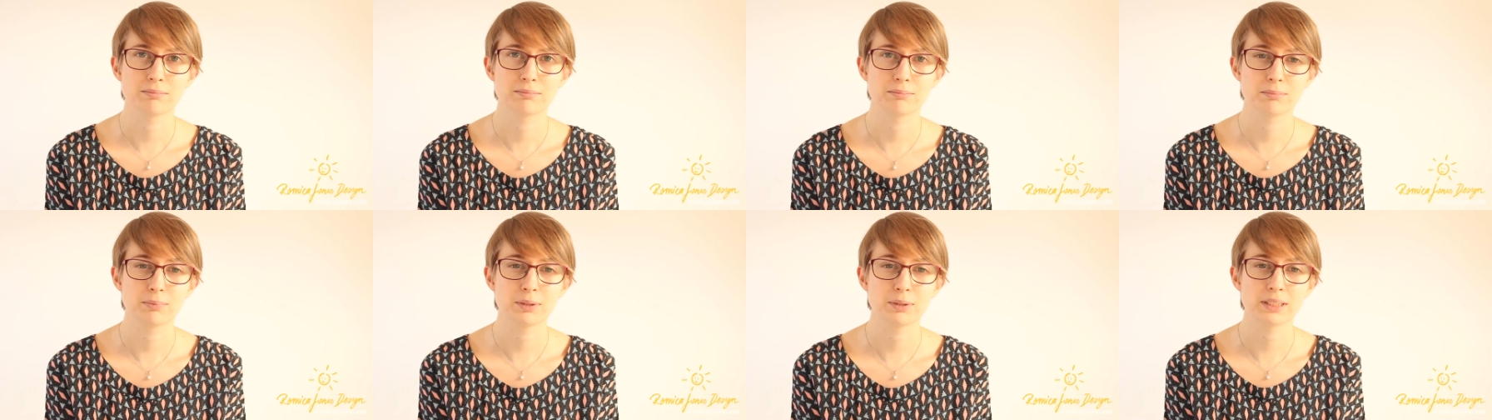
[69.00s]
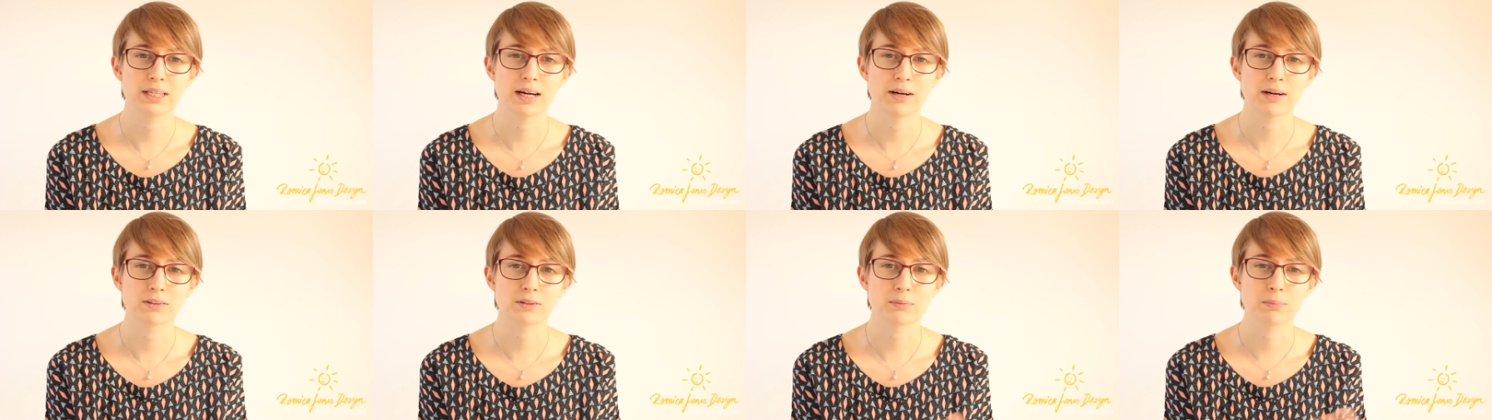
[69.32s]
bring
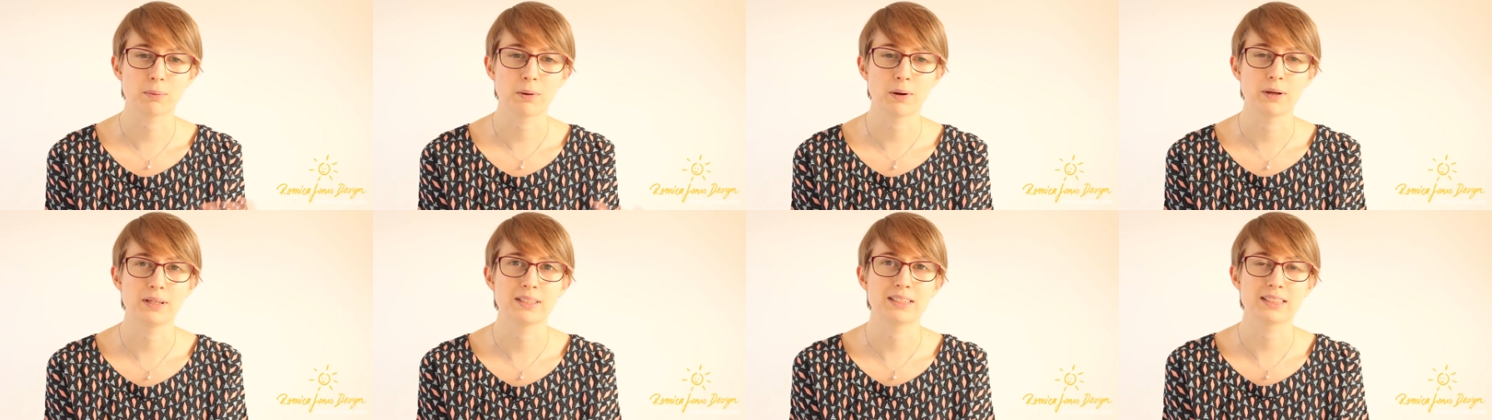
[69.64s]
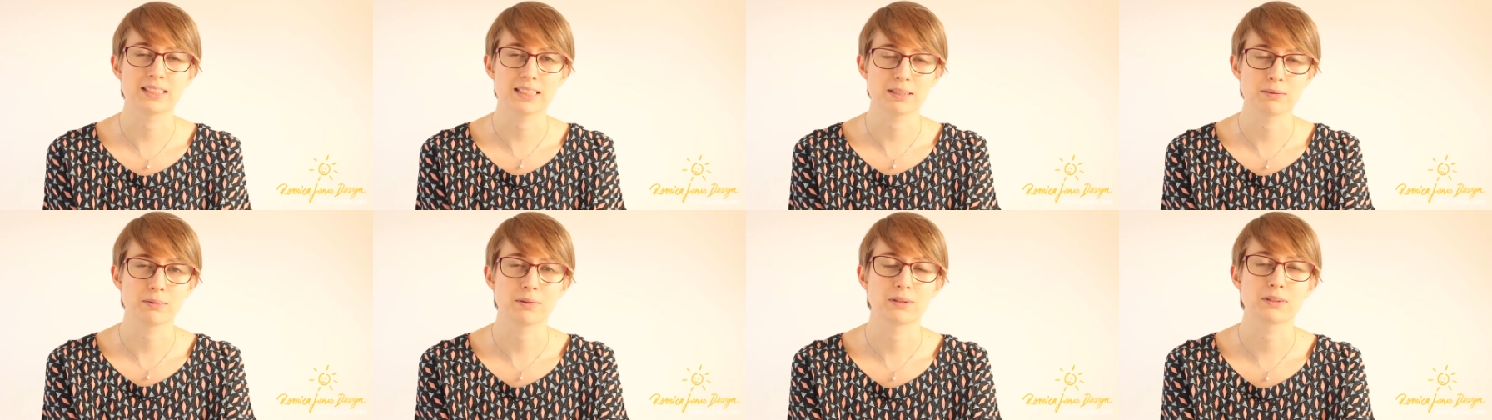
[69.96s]
out the points
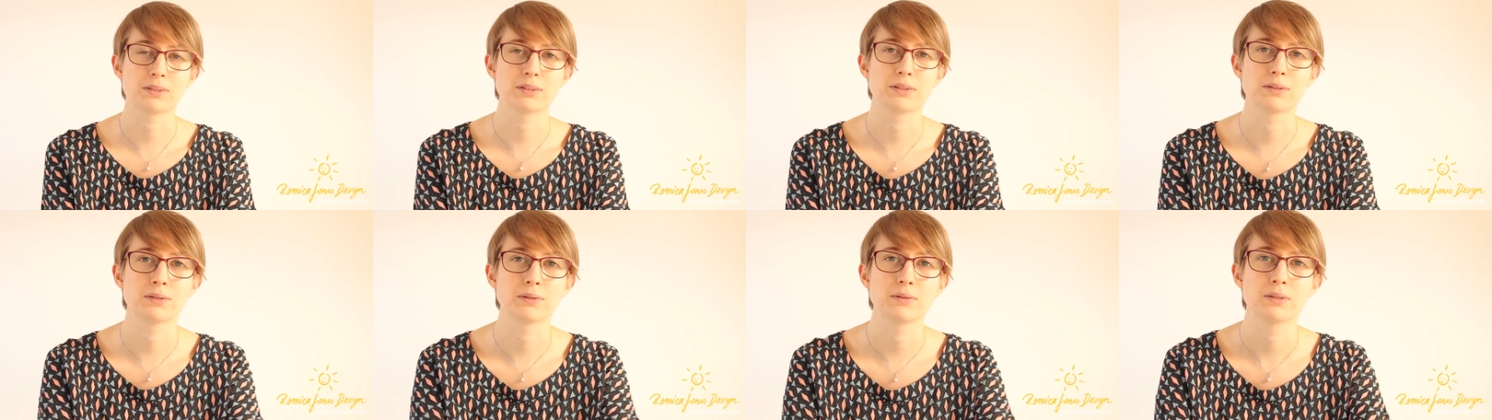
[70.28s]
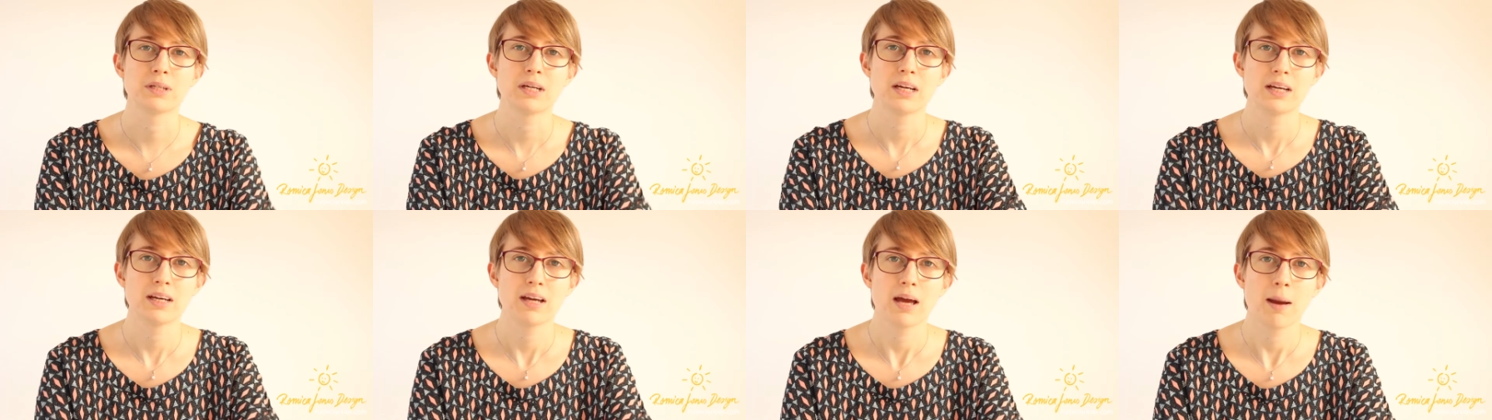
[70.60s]
they want to
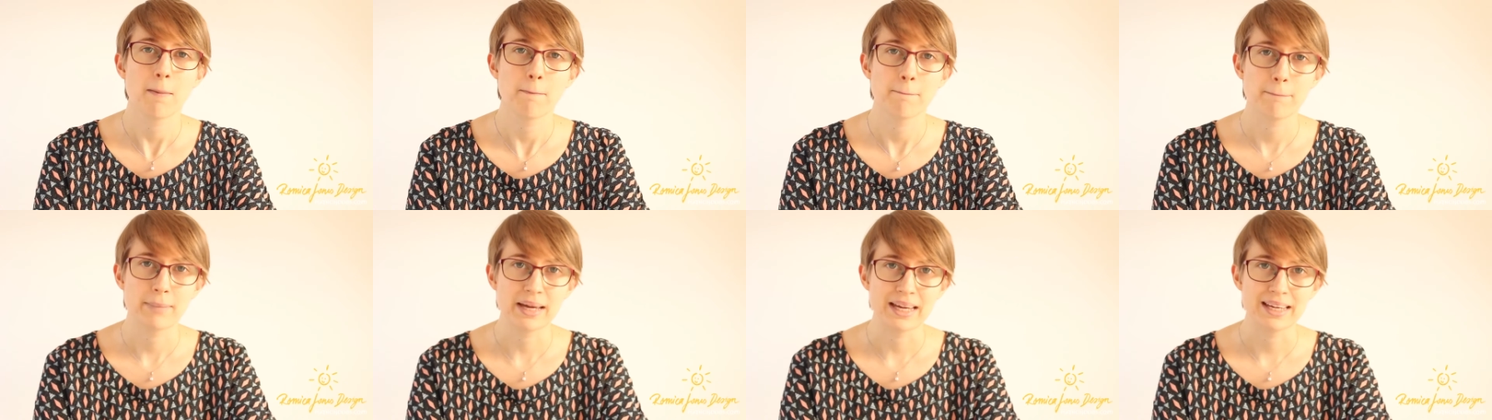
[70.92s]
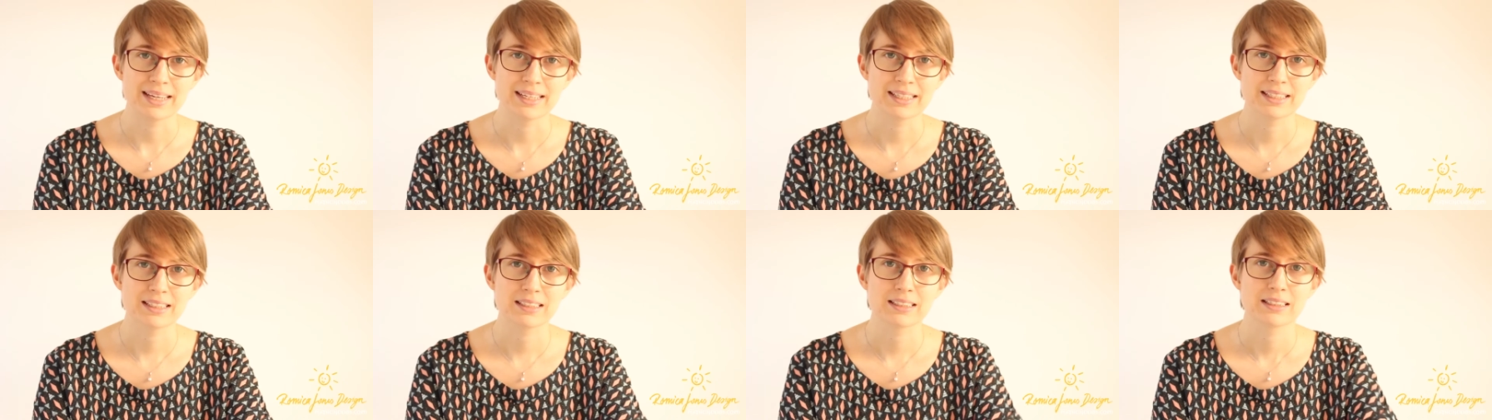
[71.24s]

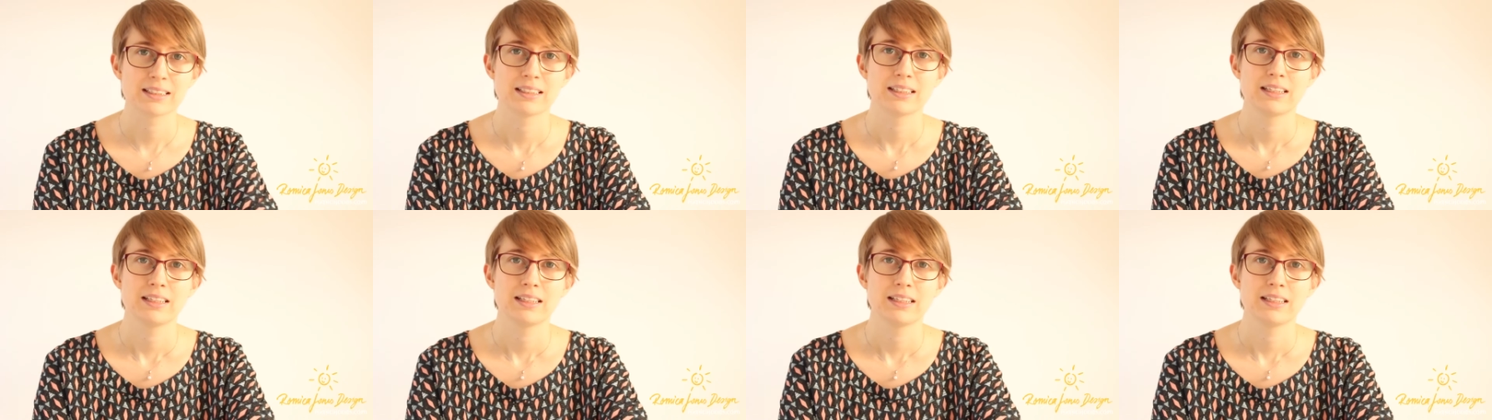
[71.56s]
make